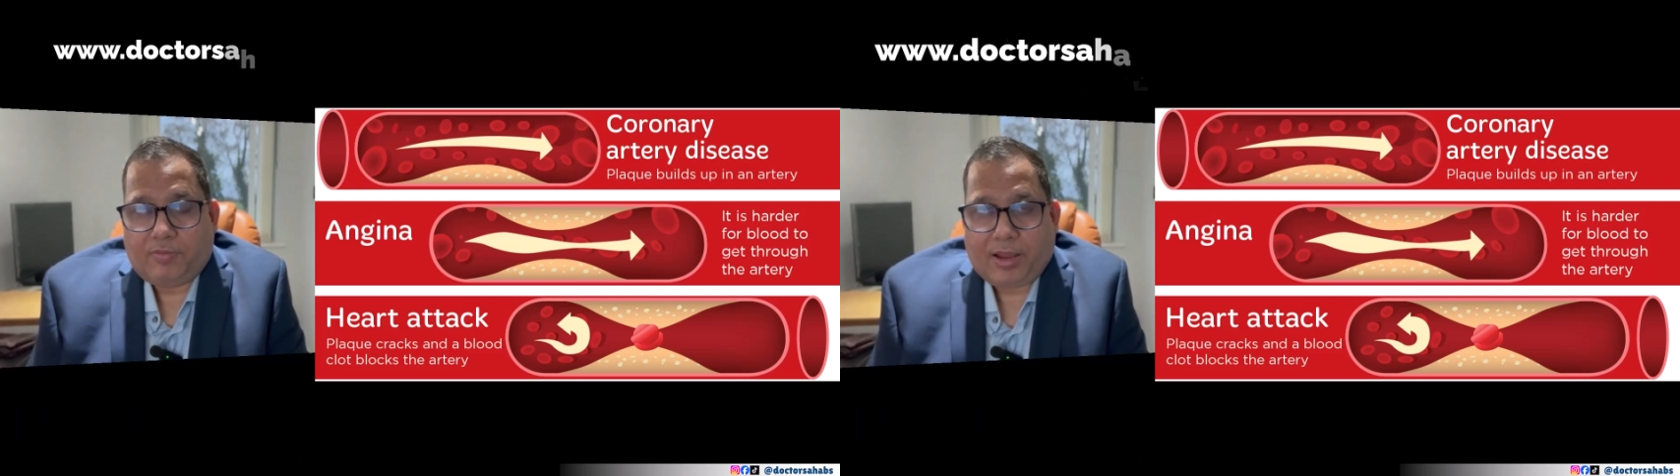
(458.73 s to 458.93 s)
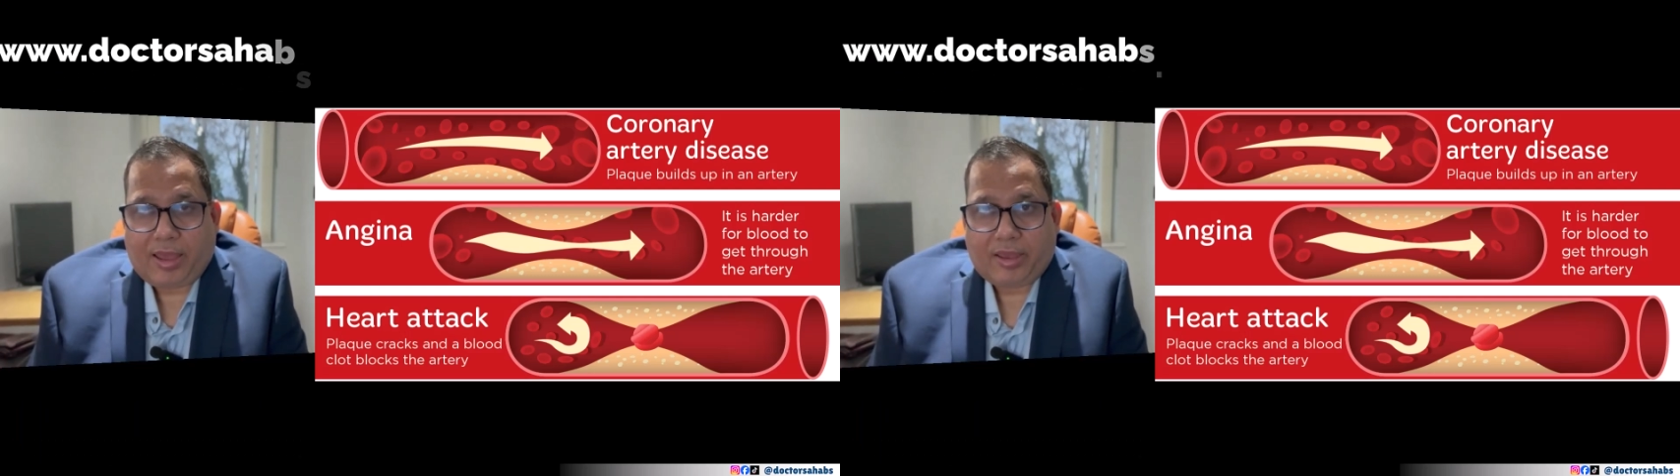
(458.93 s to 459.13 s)

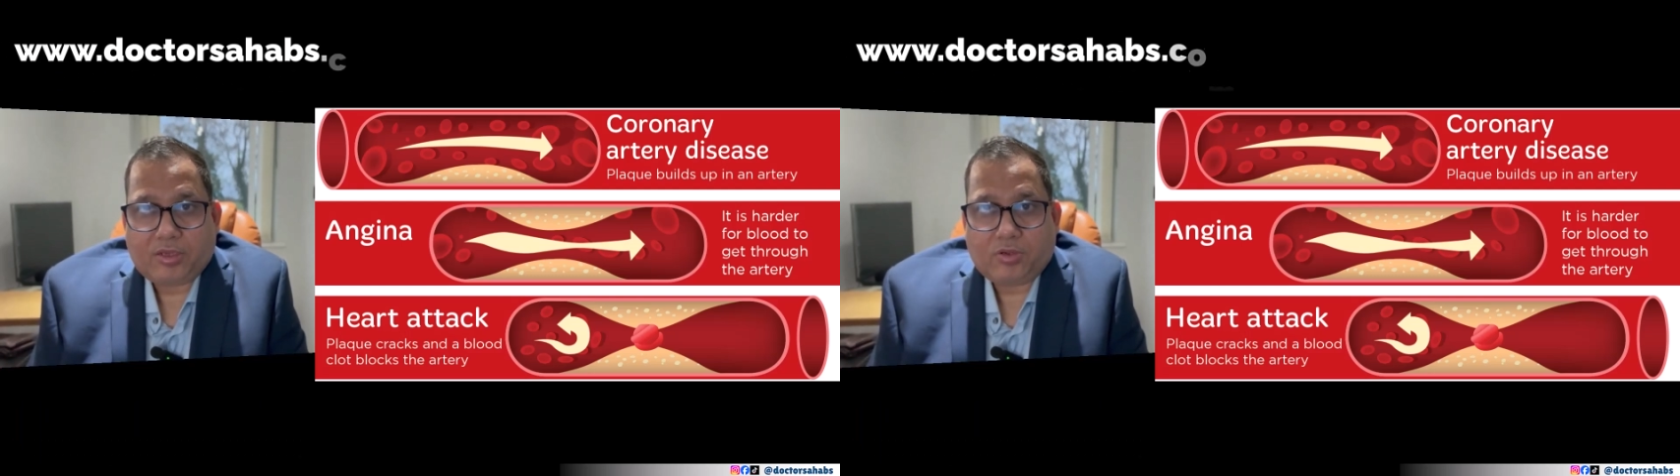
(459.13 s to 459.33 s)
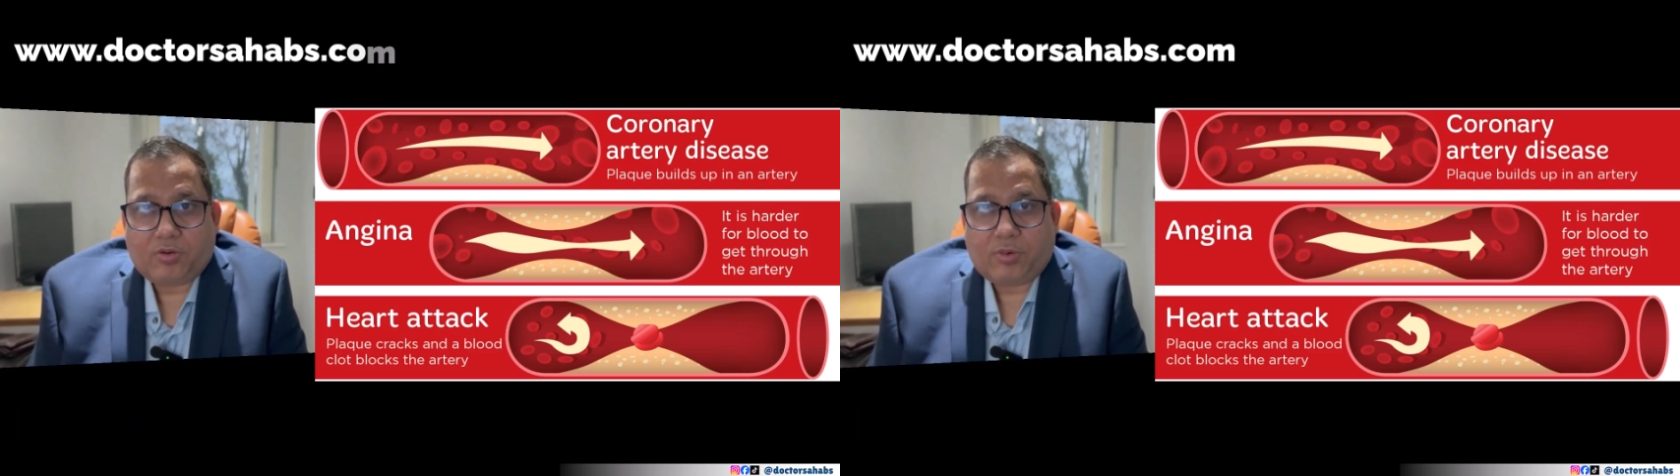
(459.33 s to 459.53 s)

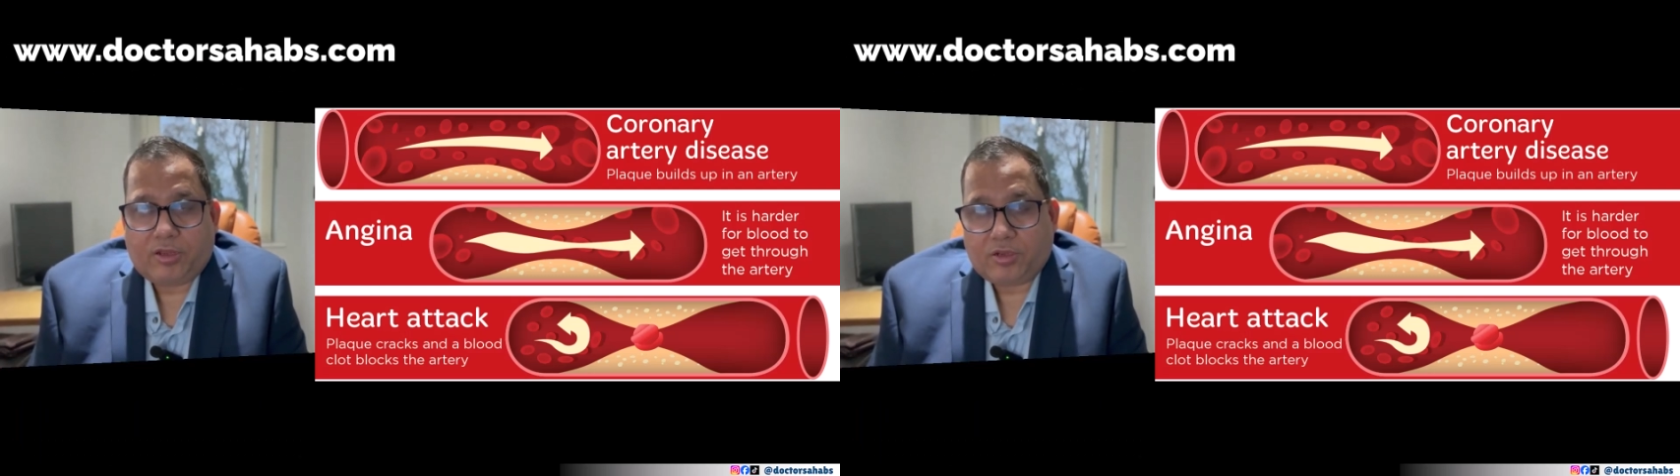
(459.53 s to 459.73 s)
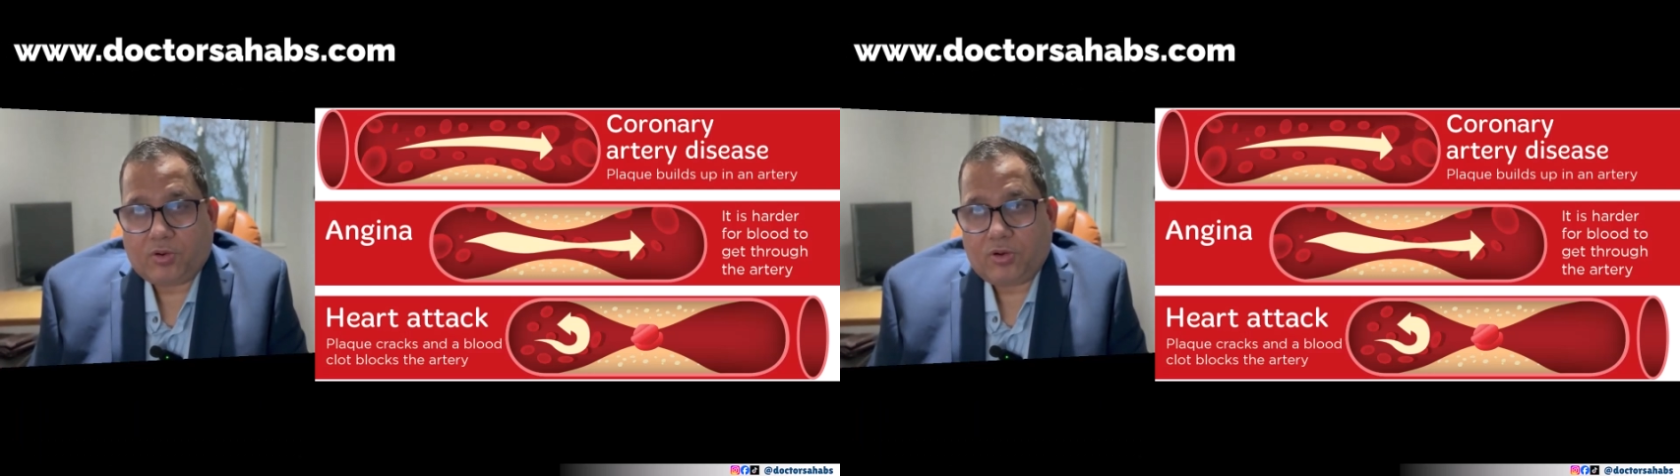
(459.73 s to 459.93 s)
plaque or by
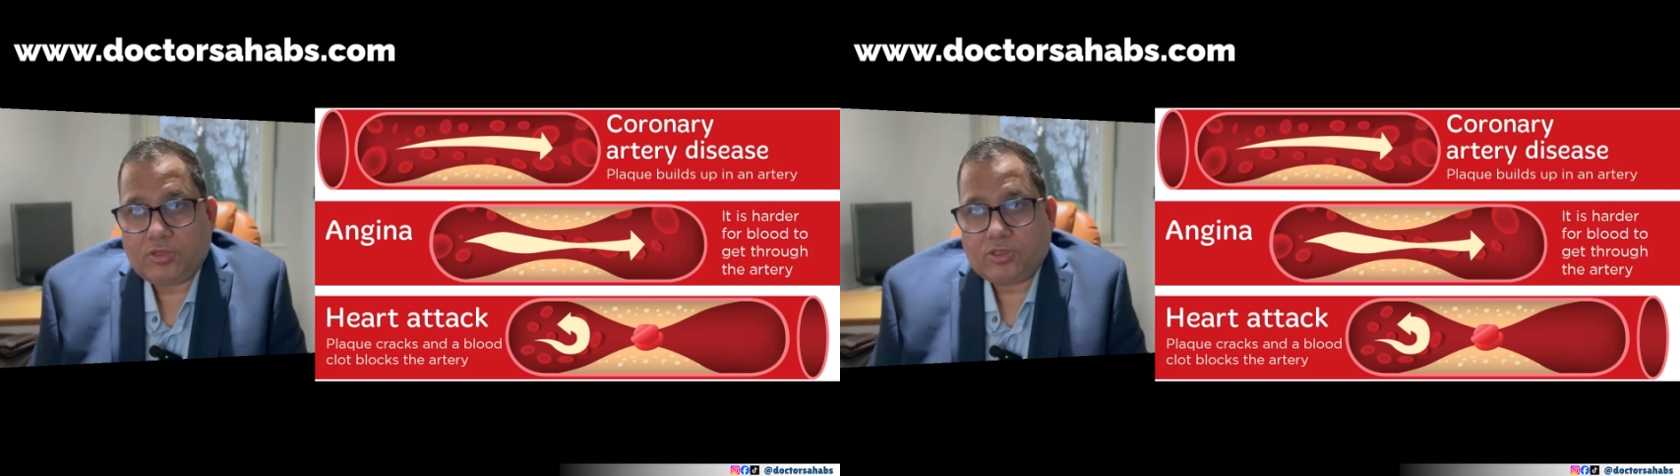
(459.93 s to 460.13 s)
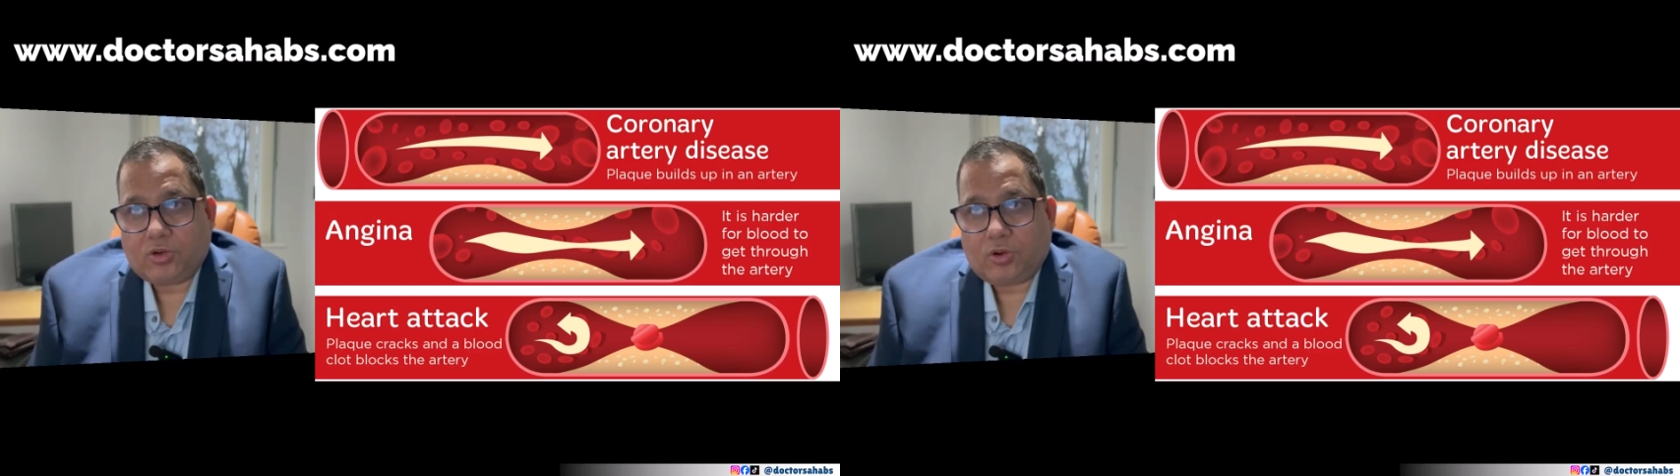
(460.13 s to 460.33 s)
the
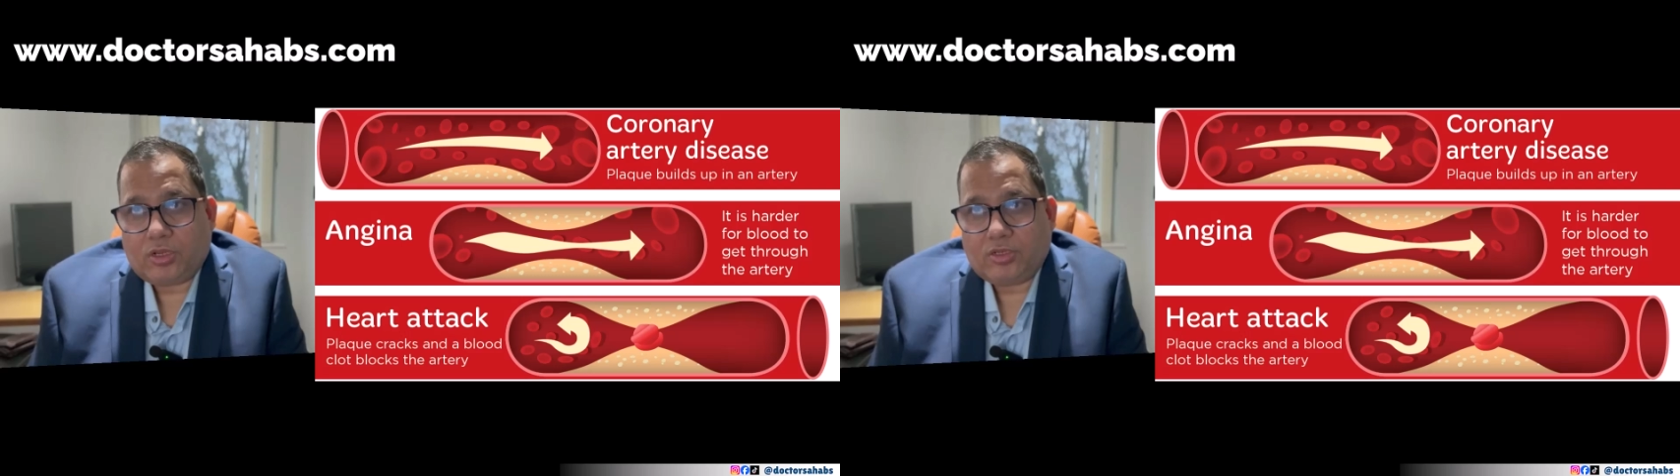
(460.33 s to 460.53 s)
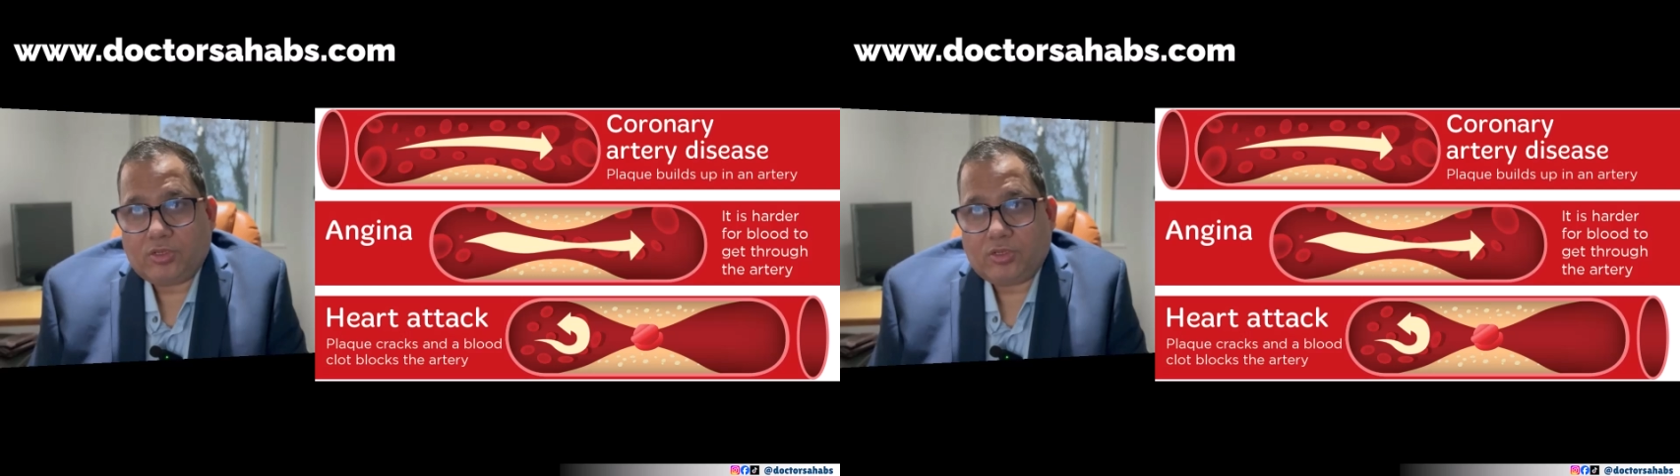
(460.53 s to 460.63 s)
cholesterol,